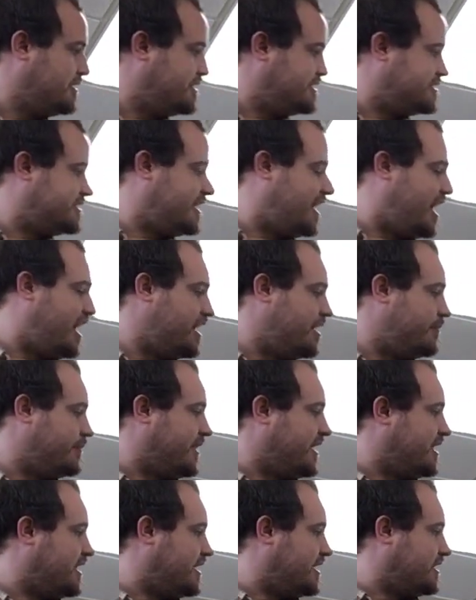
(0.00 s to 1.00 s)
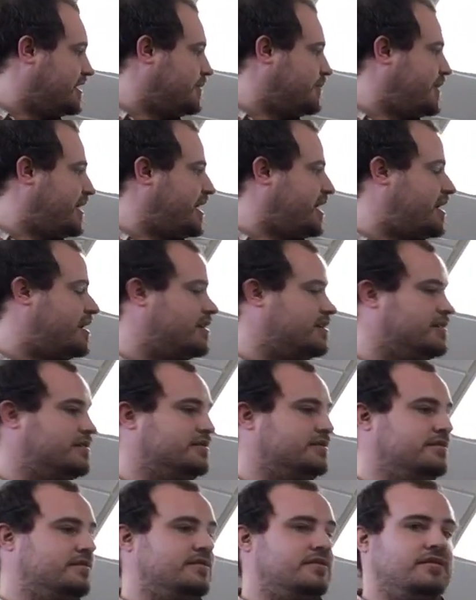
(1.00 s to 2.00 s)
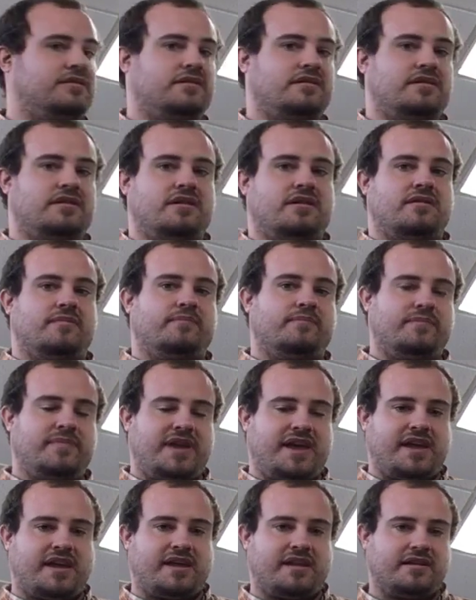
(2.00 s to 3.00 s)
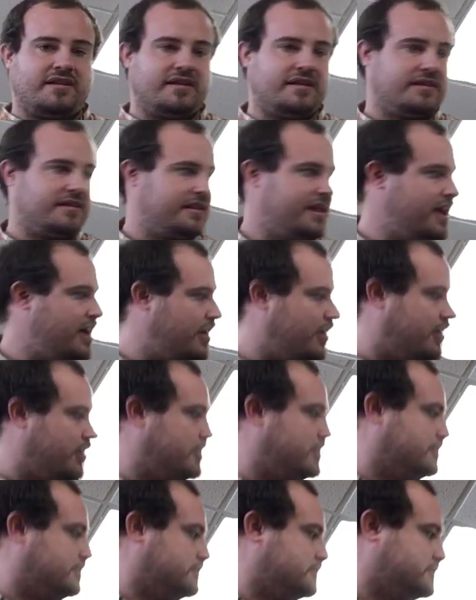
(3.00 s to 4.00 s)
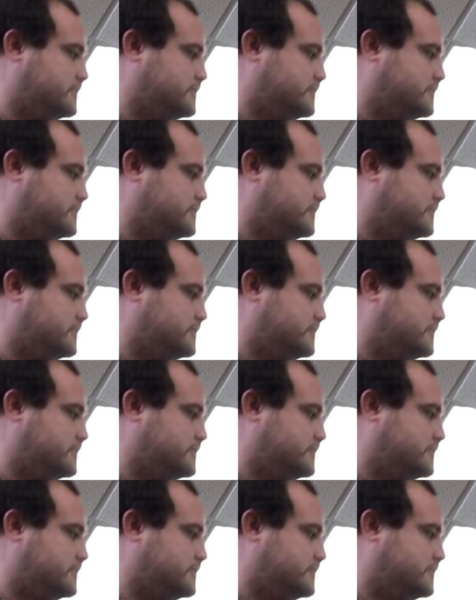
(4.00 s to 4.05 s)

does not immediately mean that, oh,